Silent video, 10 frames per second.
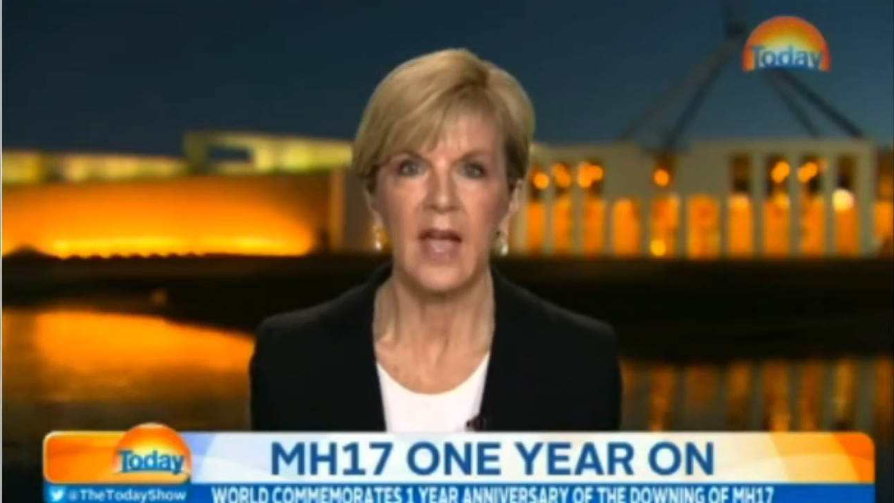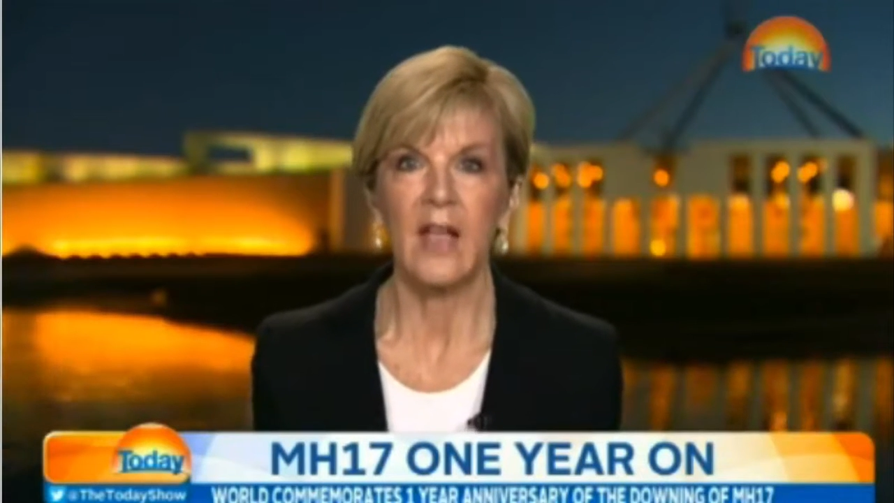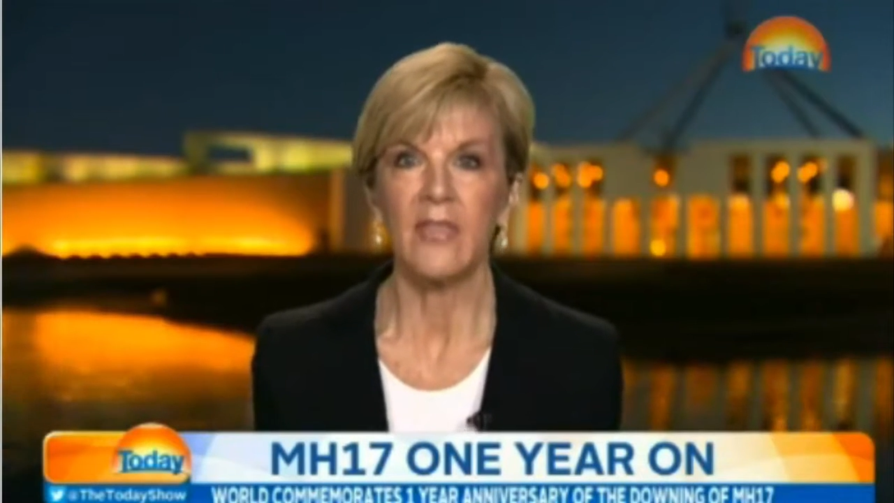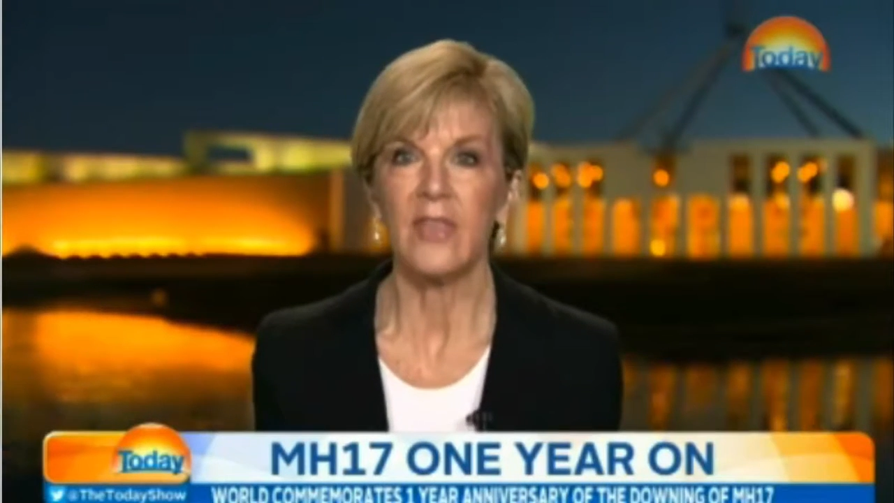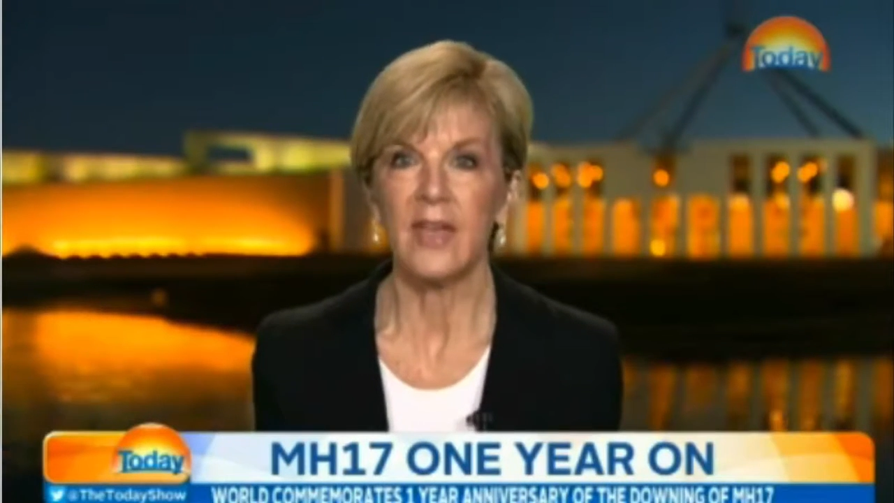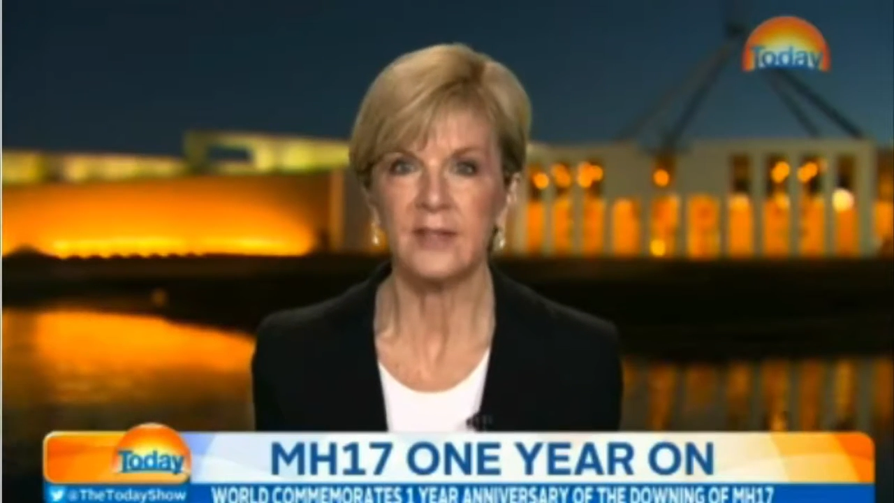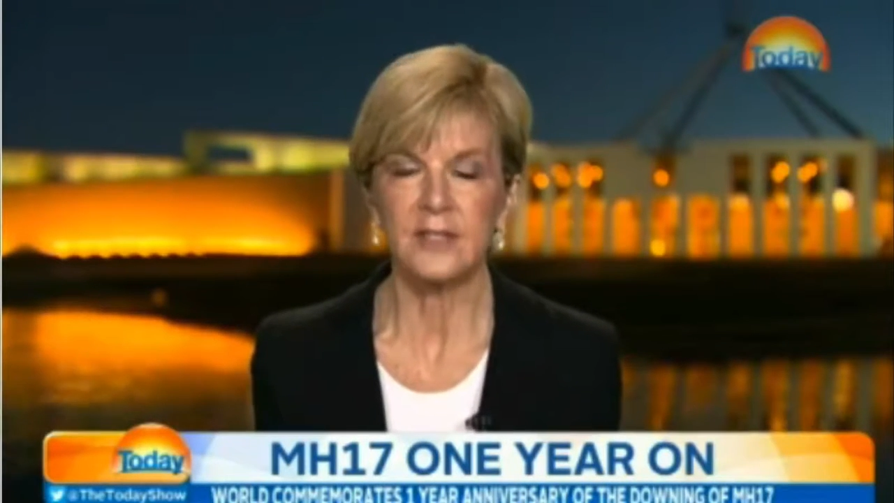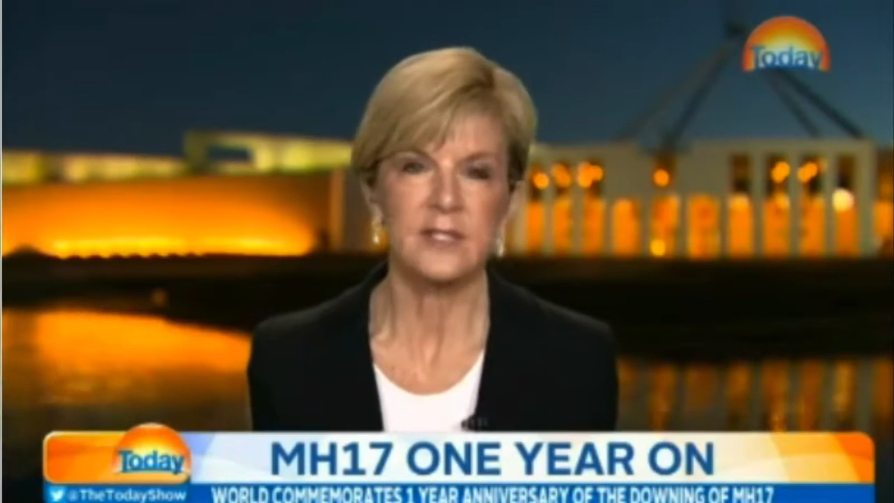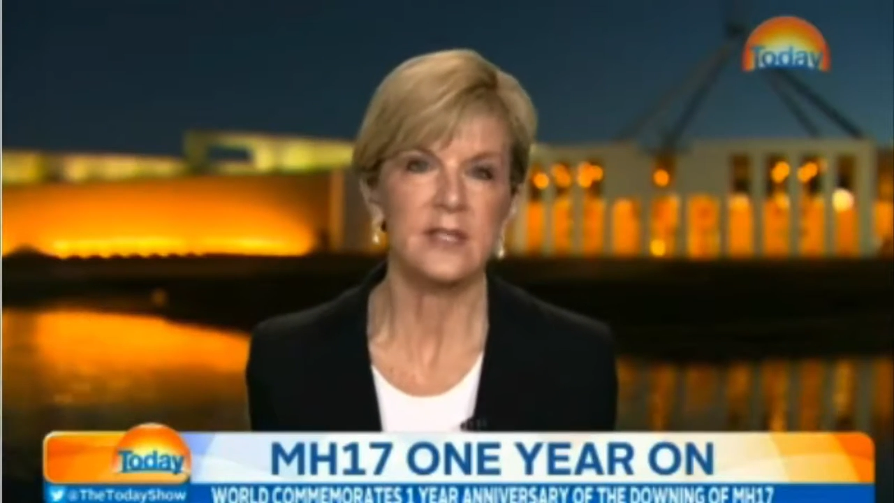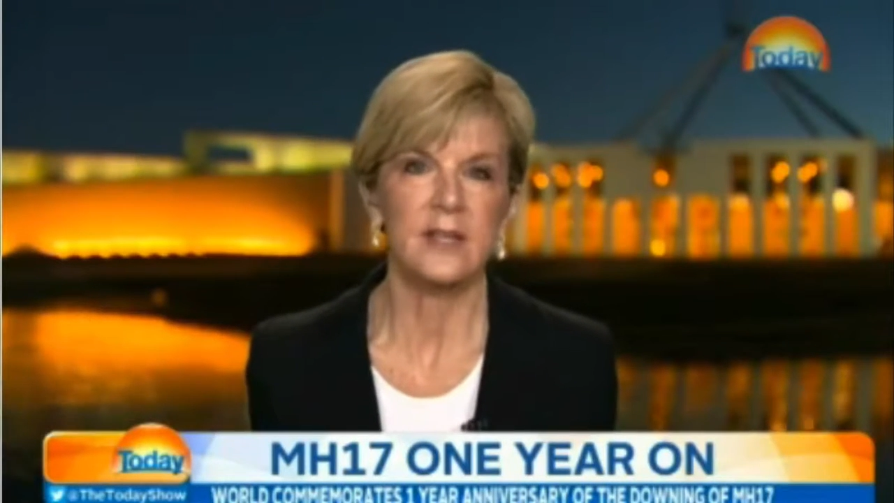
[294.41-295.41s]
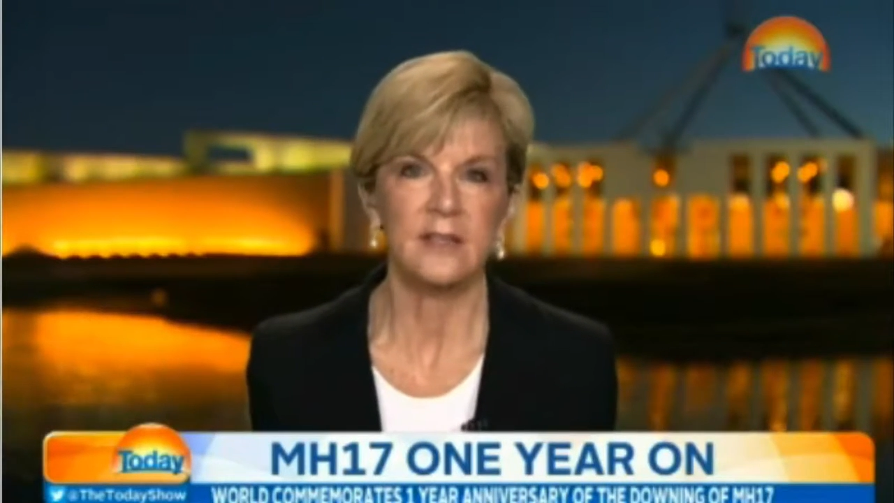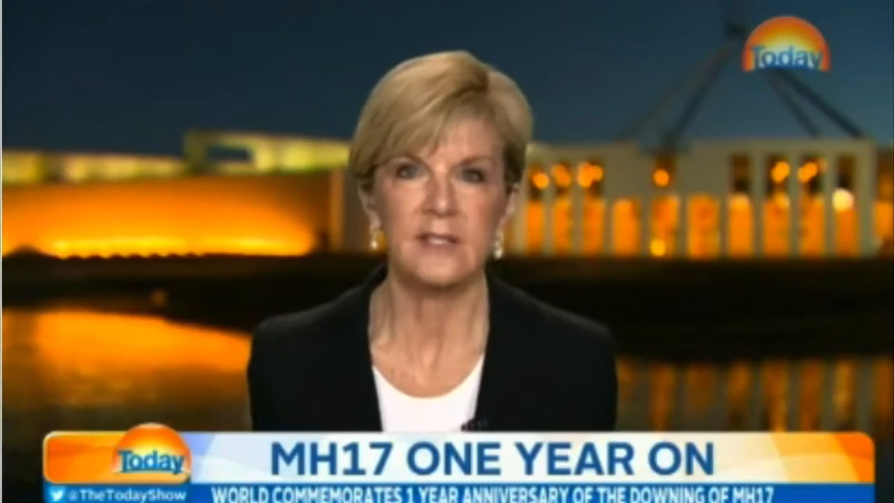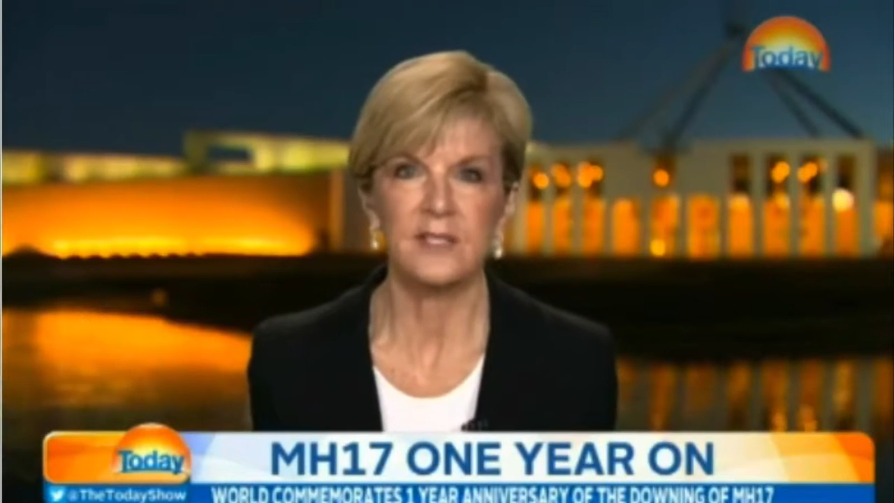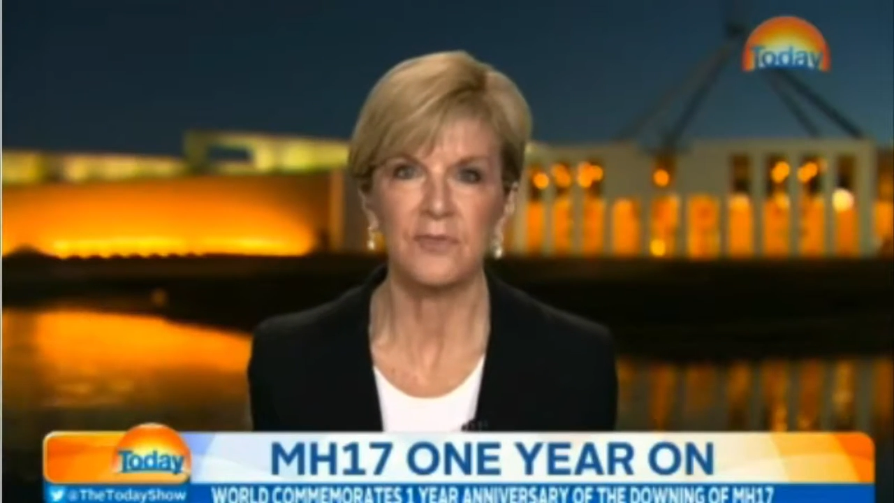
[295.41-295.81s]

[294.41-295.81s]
and then seeing this